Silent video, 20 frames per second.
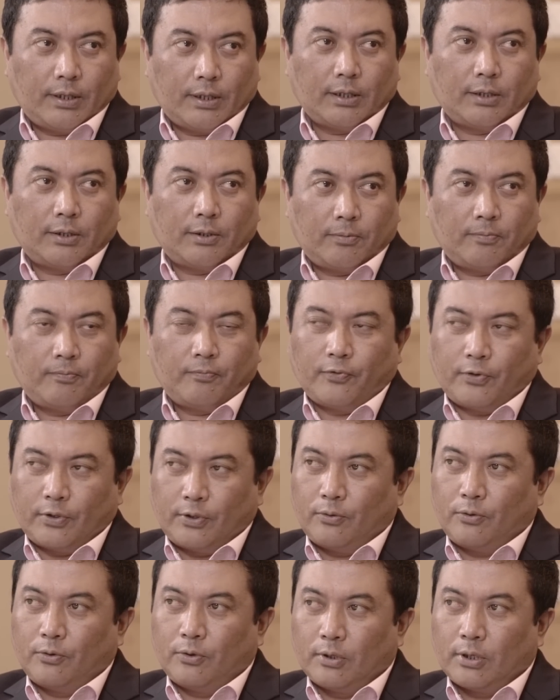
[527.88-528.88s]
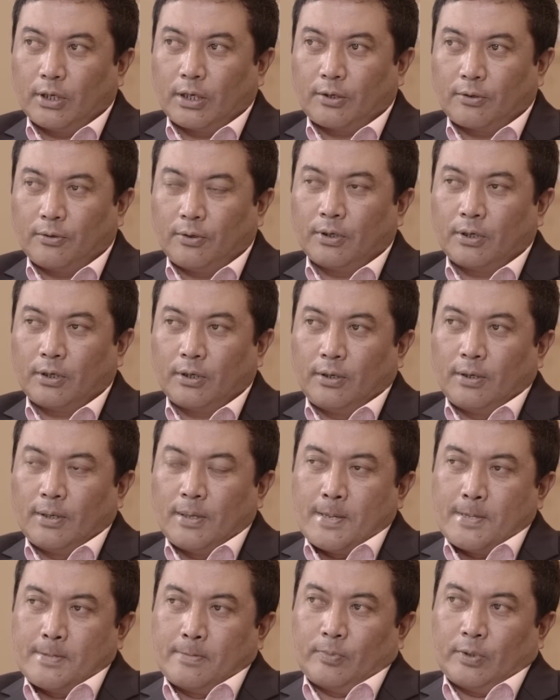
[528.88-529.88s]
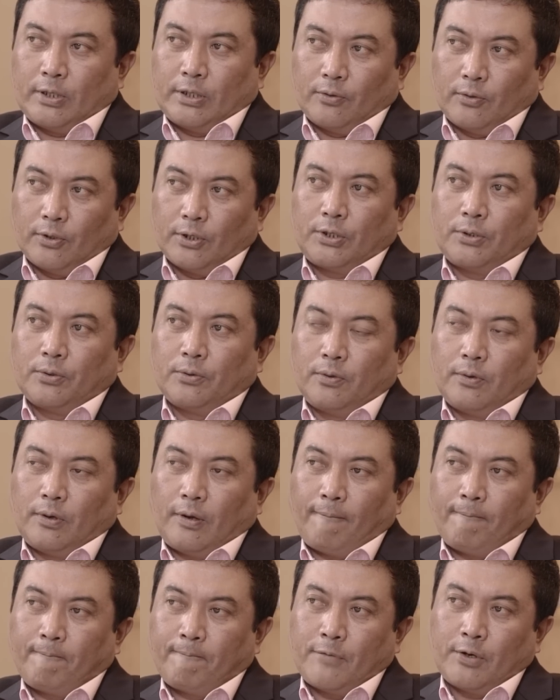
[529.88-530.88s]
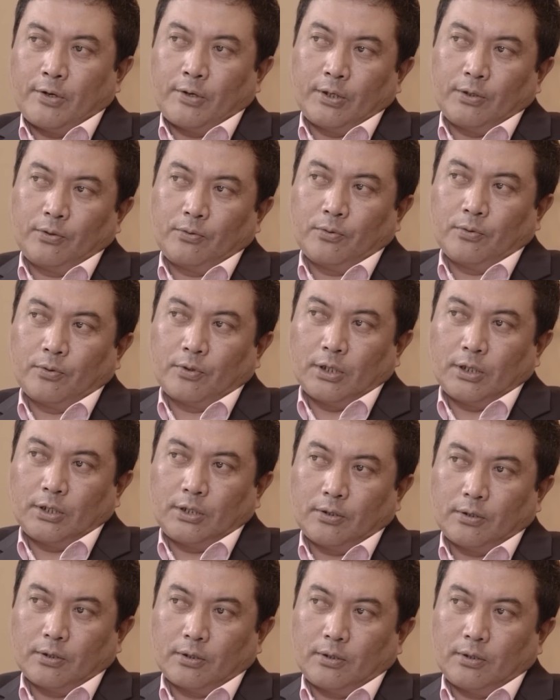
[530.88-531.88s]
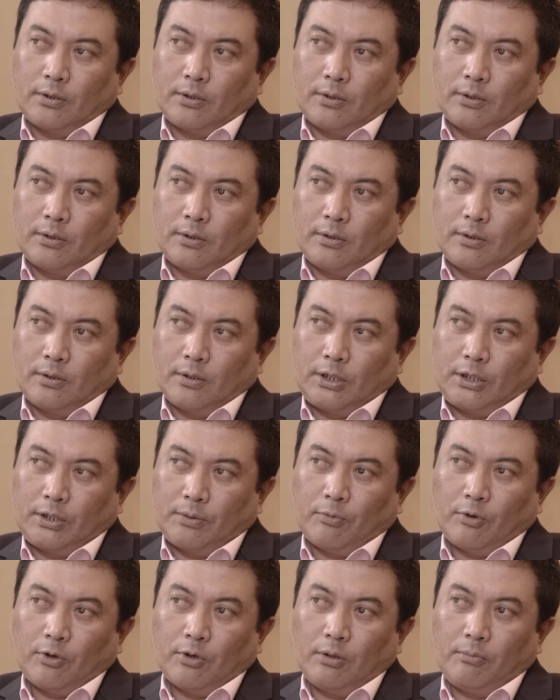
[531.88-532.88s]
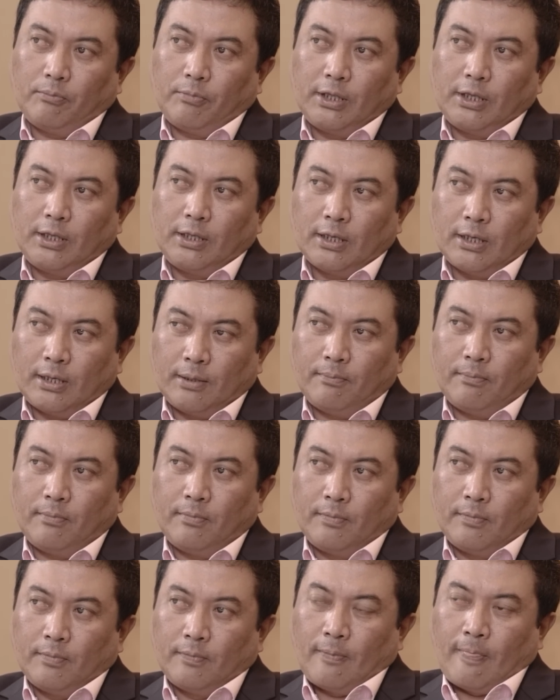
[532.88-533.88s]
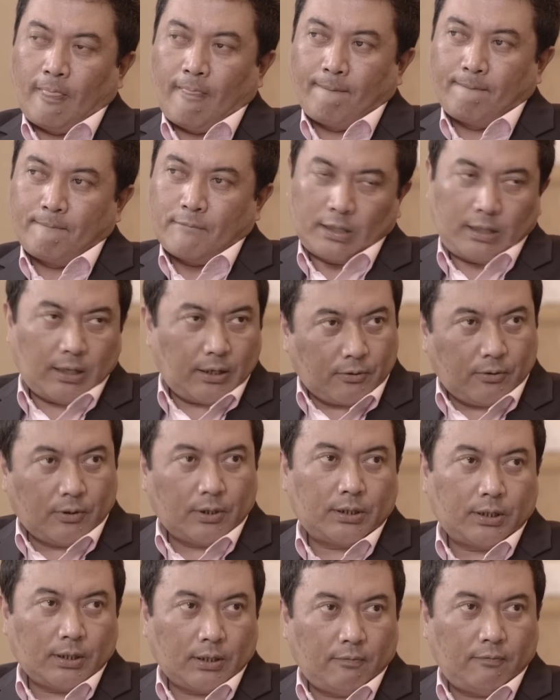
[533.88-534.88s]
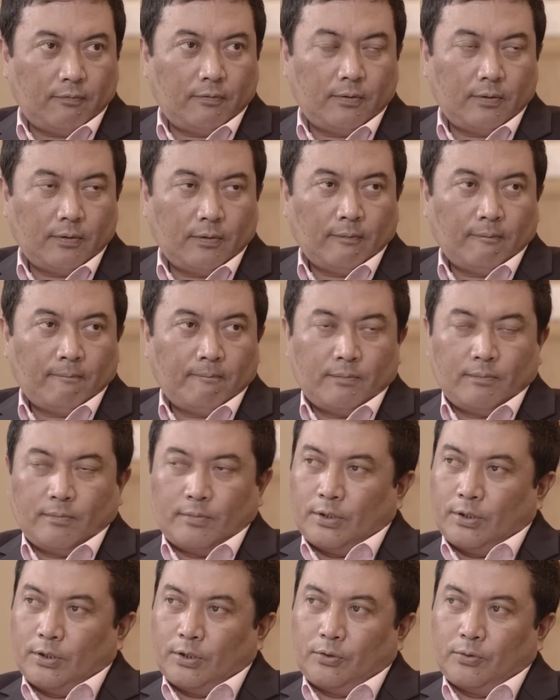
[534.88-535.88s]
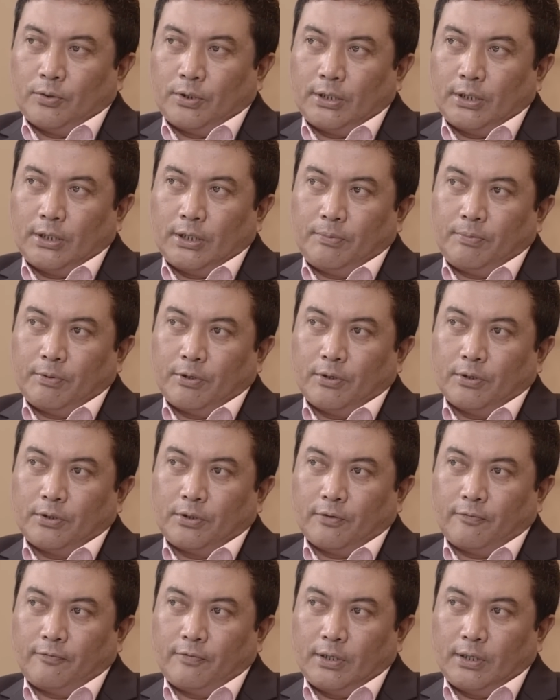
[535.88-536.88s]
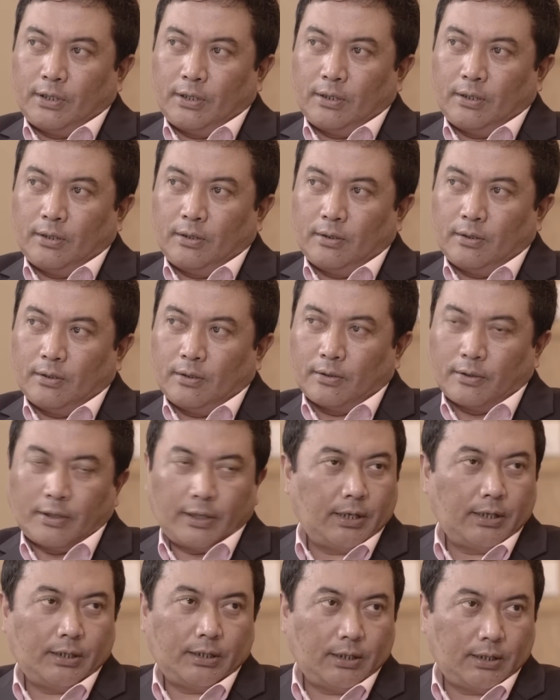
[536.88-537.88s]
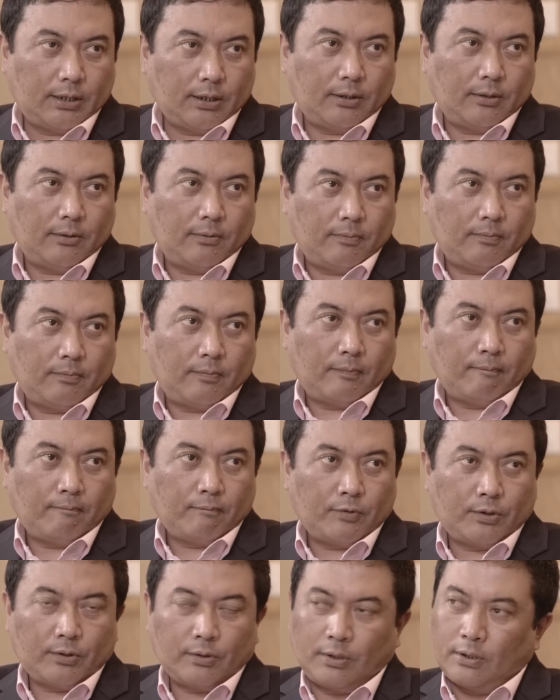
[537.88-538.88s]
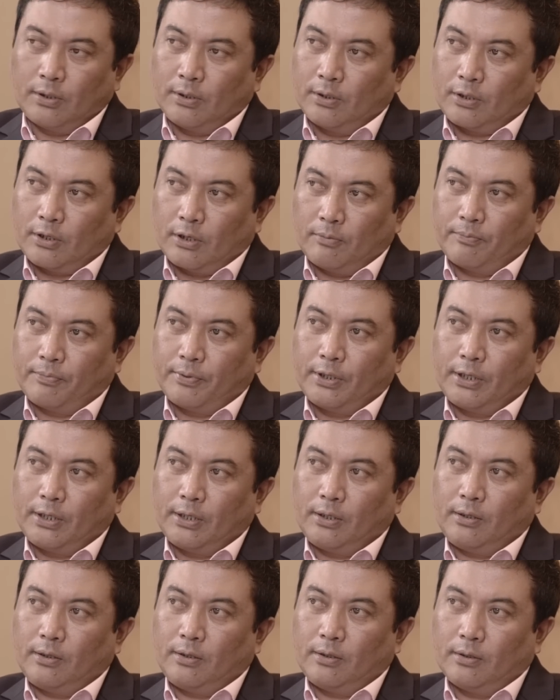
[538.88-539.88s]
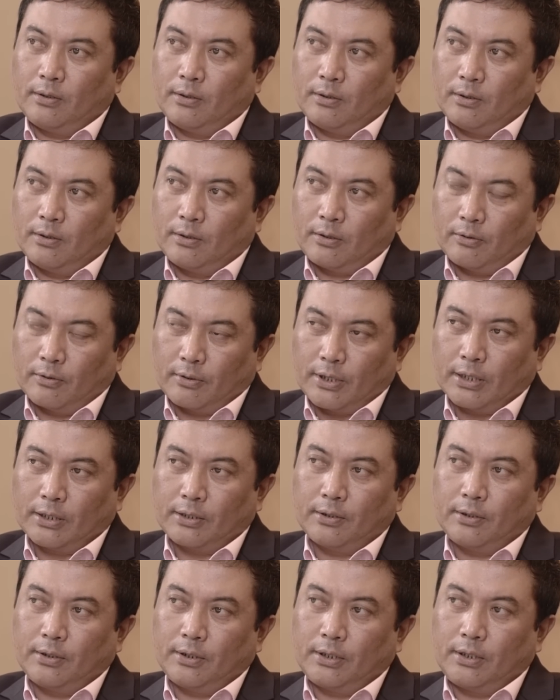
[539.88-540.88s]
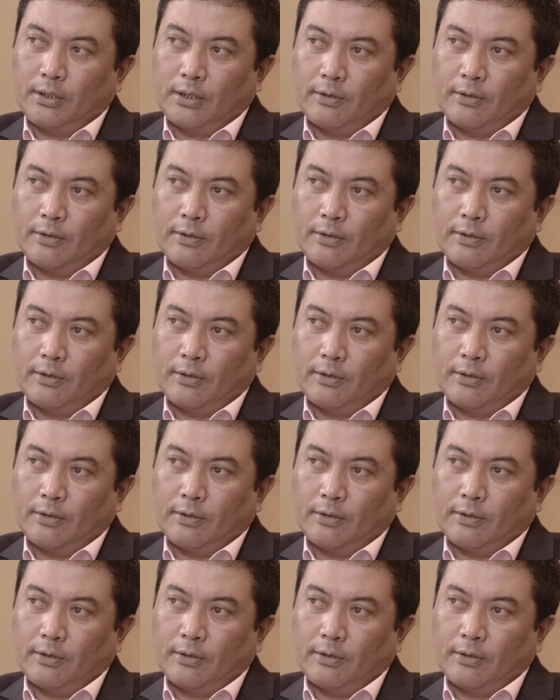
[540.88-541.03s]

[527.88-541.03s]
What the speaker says: Yes, for the whole Lycor. And also, we are going to construct a small mini dam at Lycor itself. So since because of the rainy season, so the company, the contractors, they